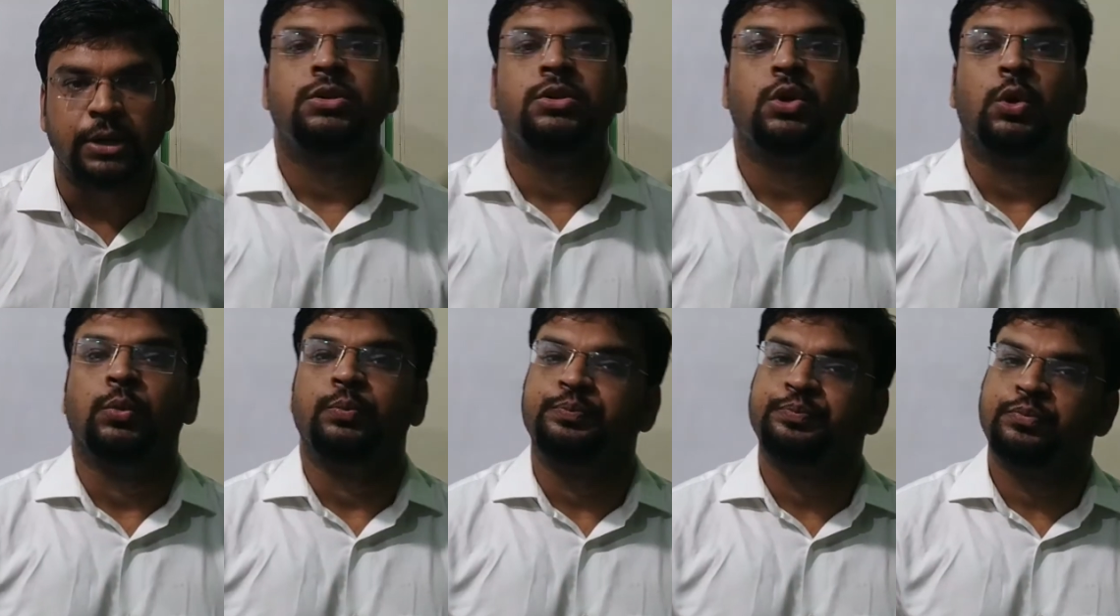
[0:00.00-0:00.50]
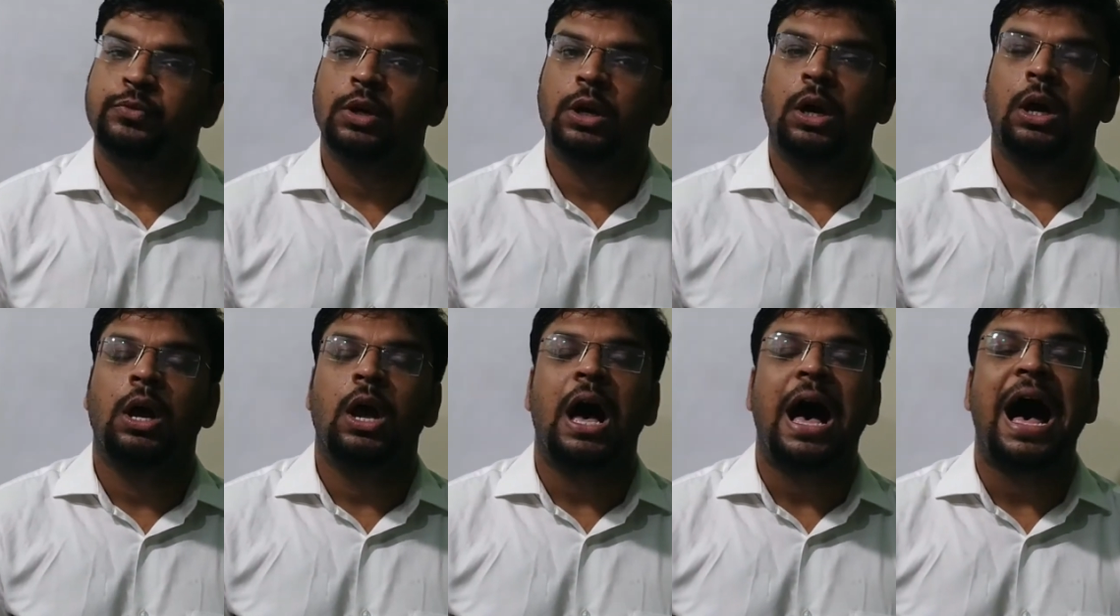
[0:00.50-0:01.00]
So
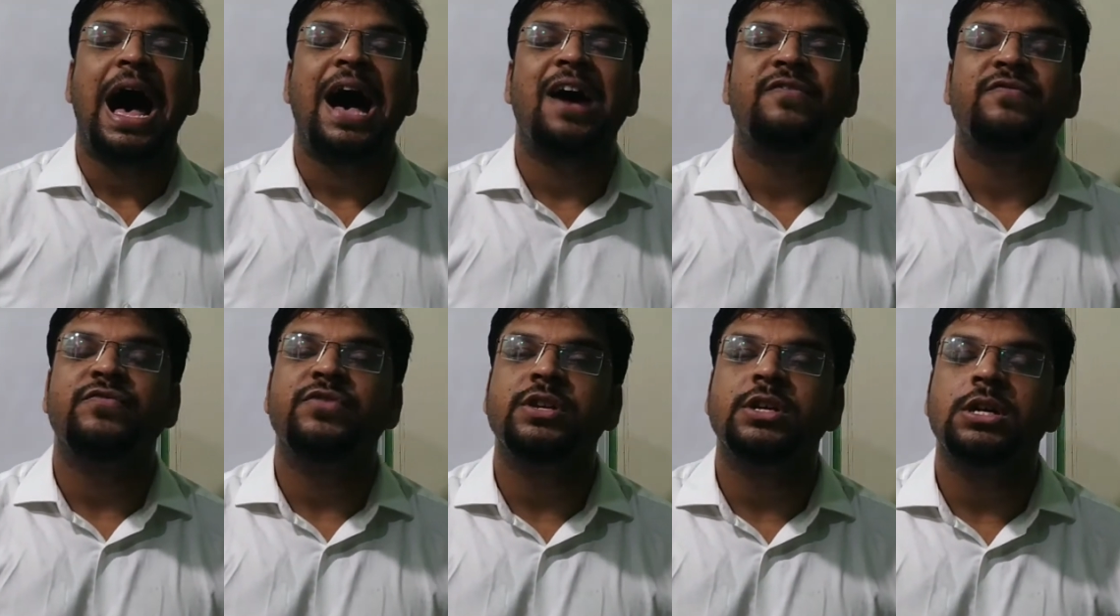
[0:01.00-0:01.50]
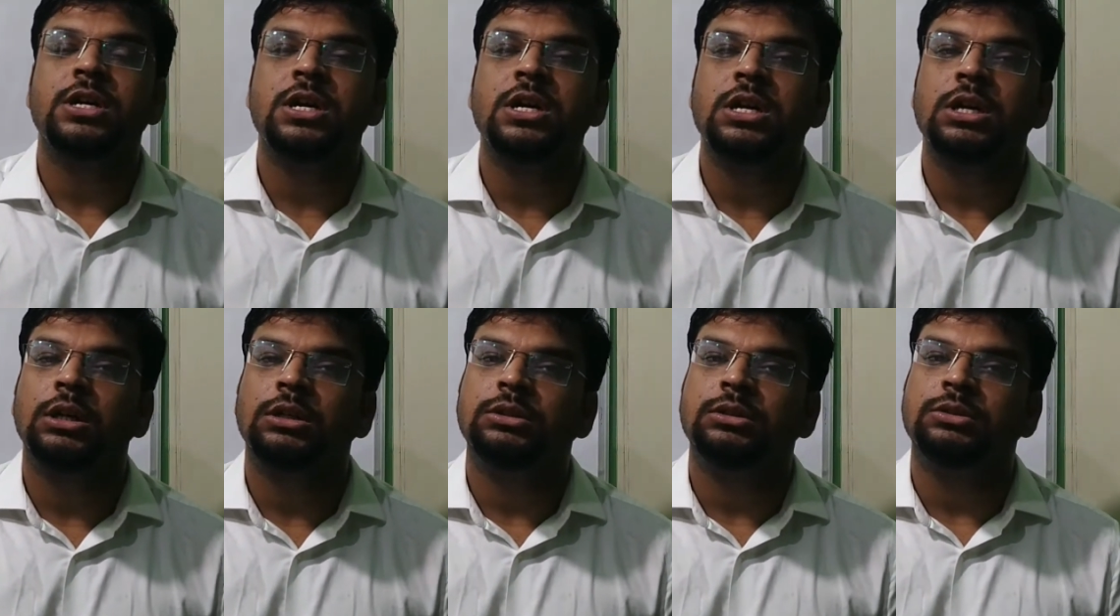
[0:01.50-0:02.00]

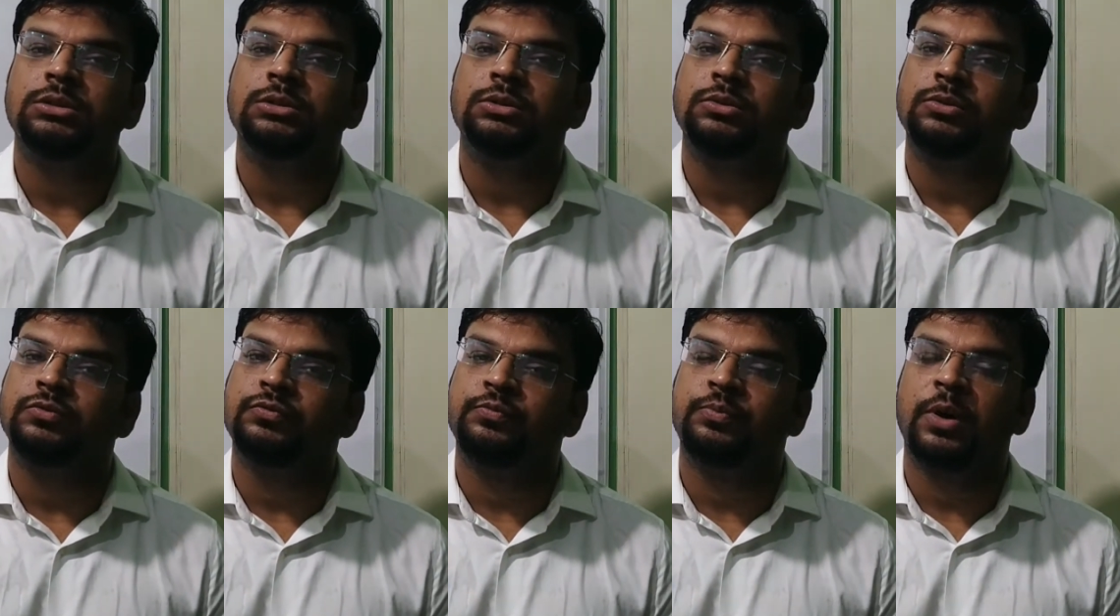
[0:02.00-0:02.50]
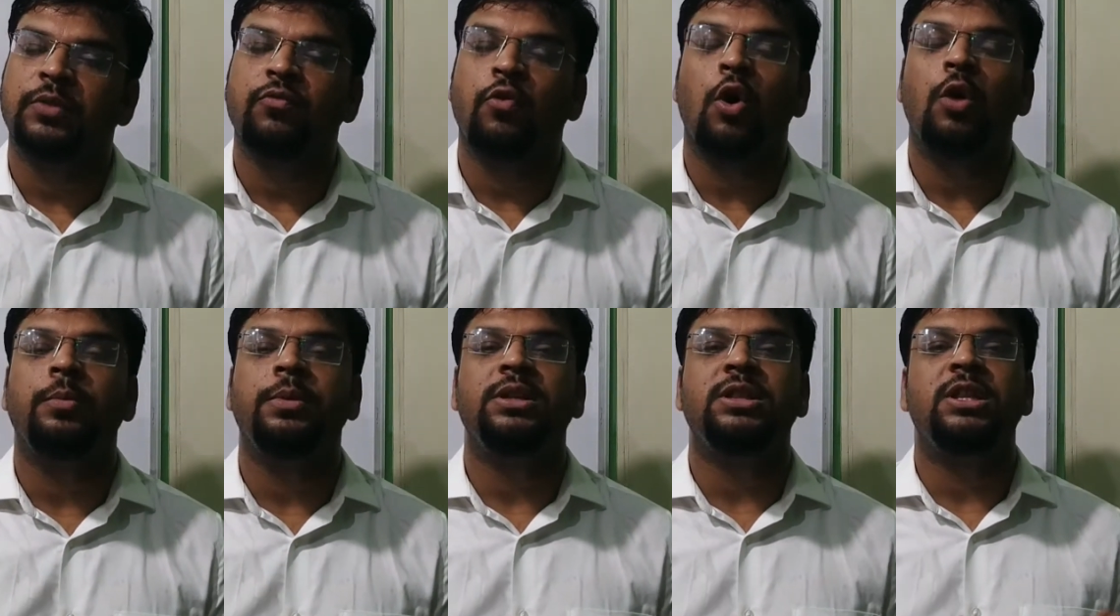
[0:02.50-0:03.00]
after
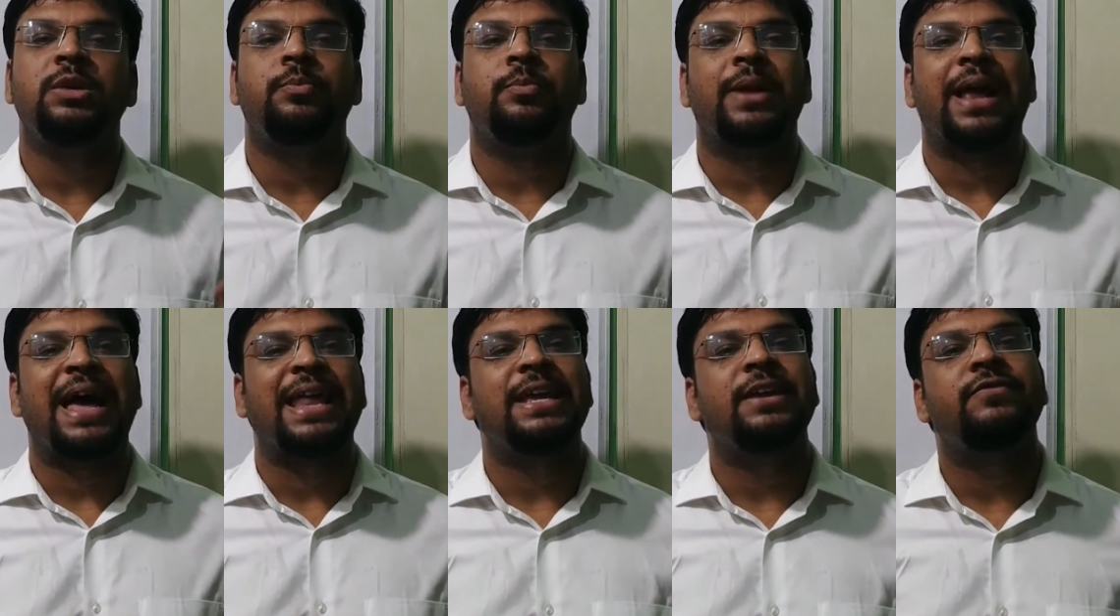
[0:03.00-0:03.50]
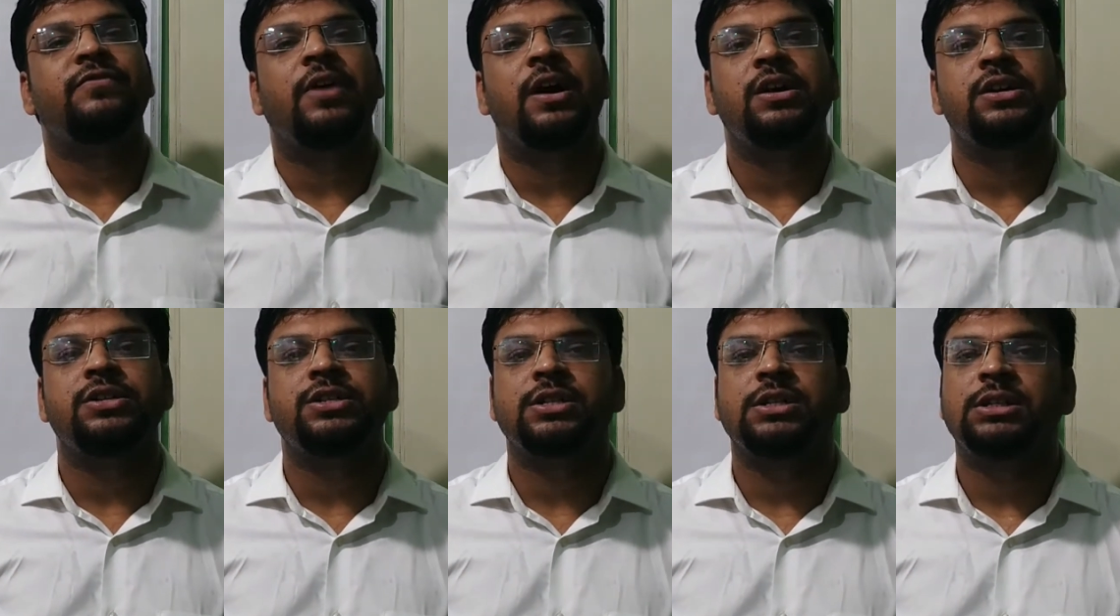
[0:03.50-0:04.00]
performing the planning
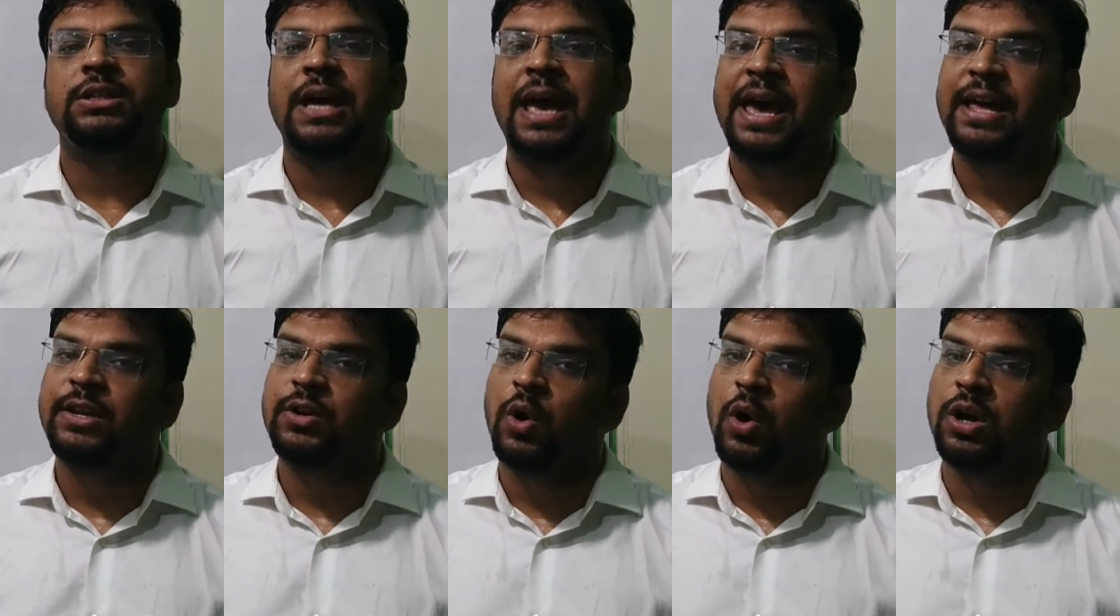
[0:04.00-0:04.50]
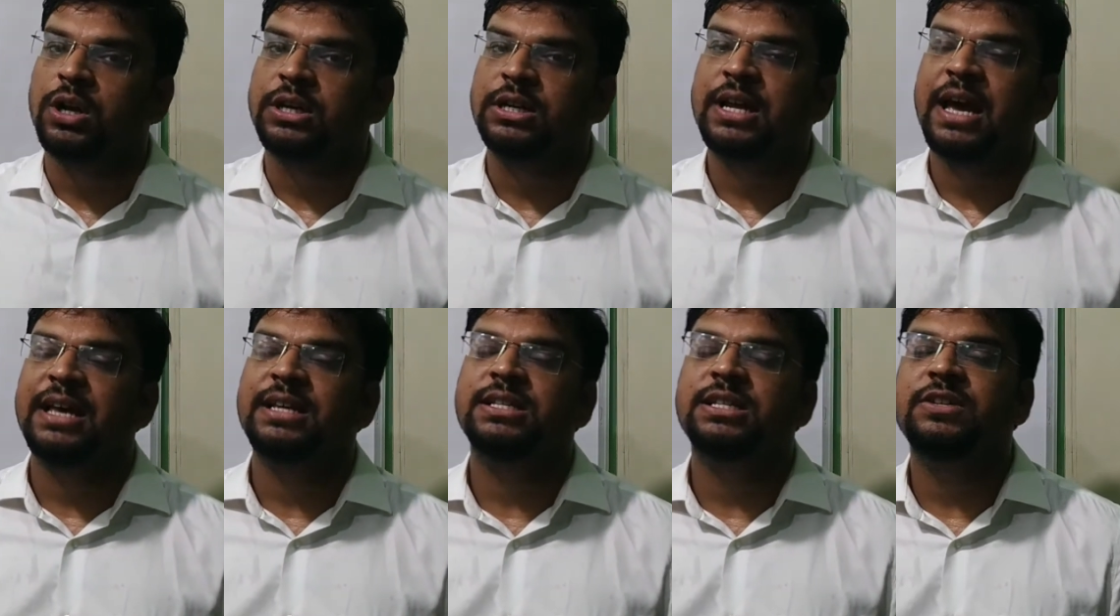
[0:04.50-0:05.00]
function and
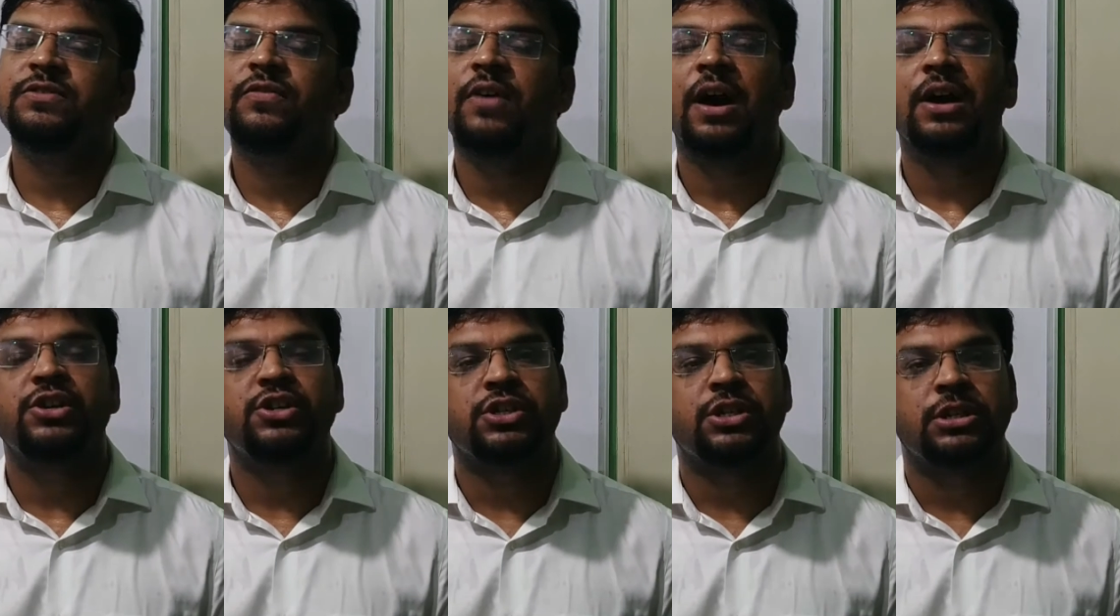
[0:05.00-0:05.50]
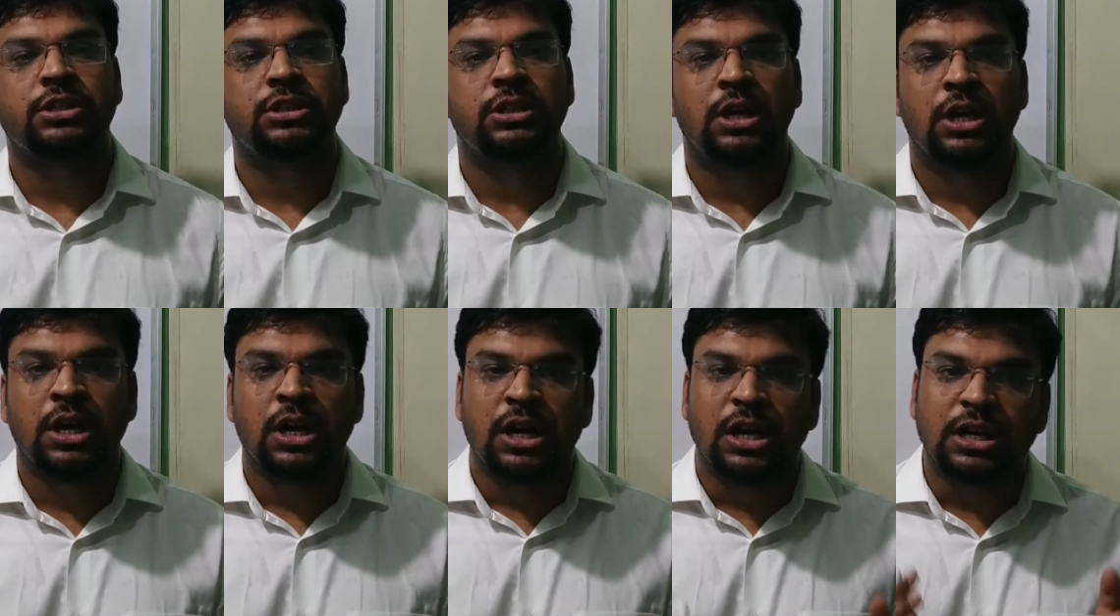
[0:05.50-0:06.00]
organizing function,